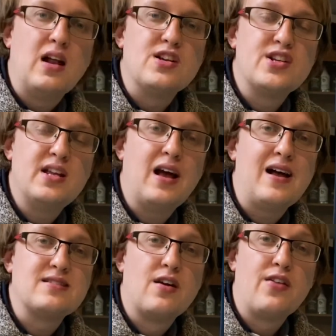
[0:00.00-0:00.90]
she
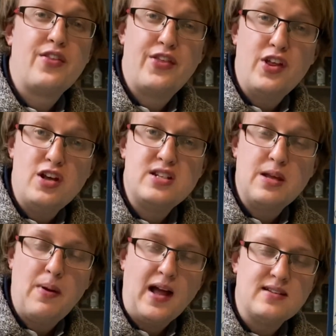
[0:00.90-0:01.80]
has 30
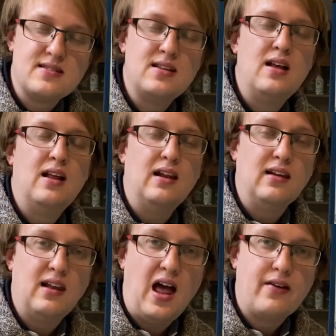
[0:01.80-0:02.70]
pence
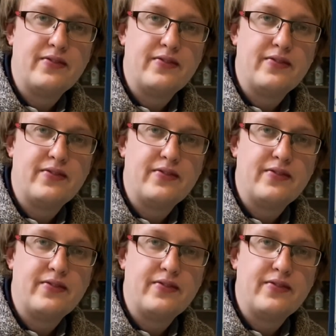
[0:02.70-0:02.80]
left.